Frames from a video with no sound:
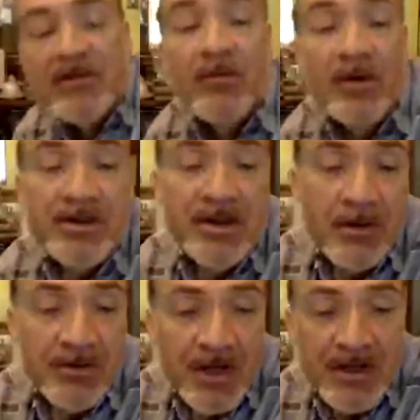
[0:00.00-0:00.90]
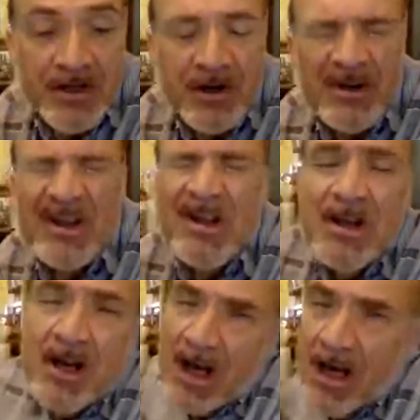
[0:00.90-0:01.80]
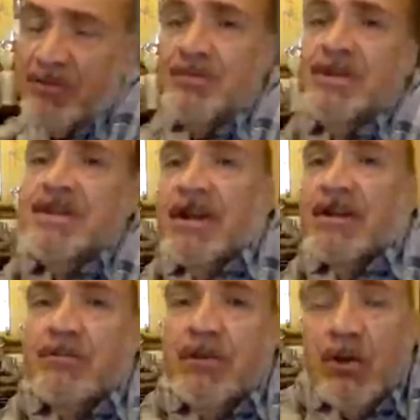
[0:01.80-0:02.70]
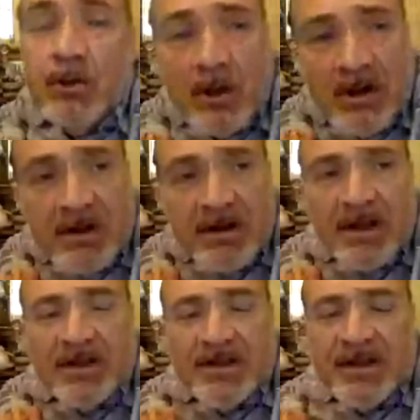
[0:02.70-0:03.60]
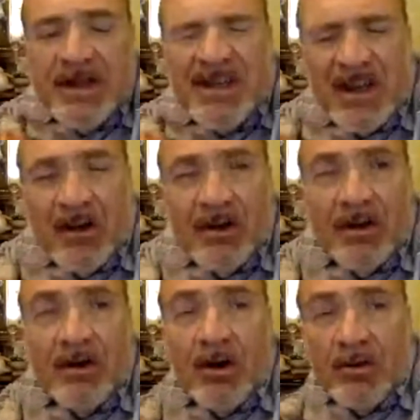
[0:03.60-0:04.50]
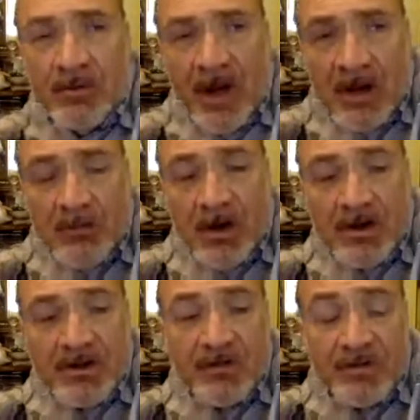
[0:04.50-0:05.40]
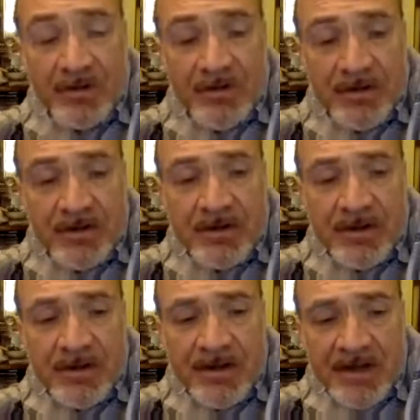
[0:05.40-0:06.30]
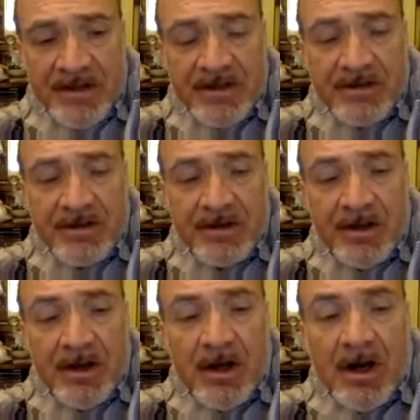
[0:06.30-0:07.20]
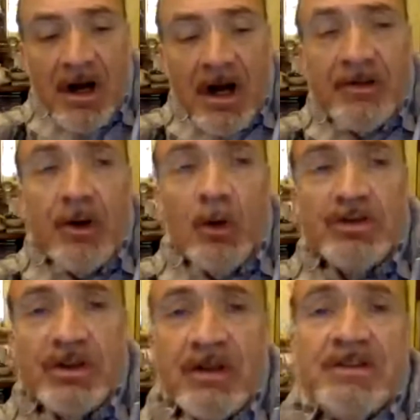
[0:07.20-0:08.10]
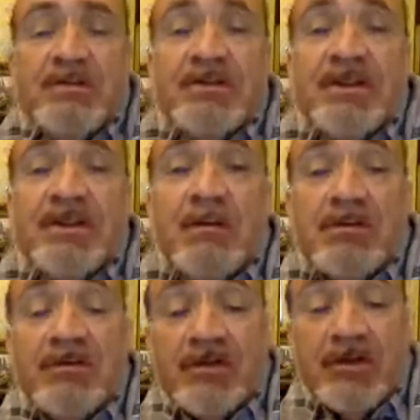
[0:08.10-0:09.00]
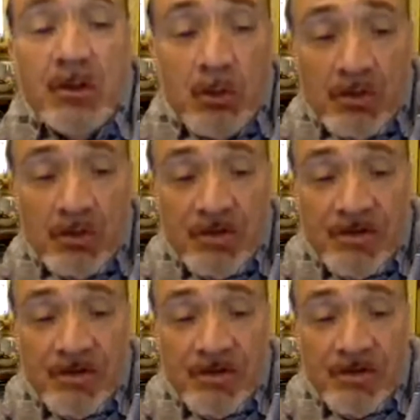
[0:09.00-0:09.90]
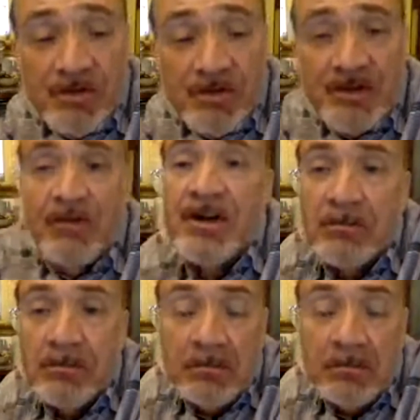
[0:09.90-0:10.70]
of software engineering, and going in detail on how Microsoft does it, and also giving some tools for engineering.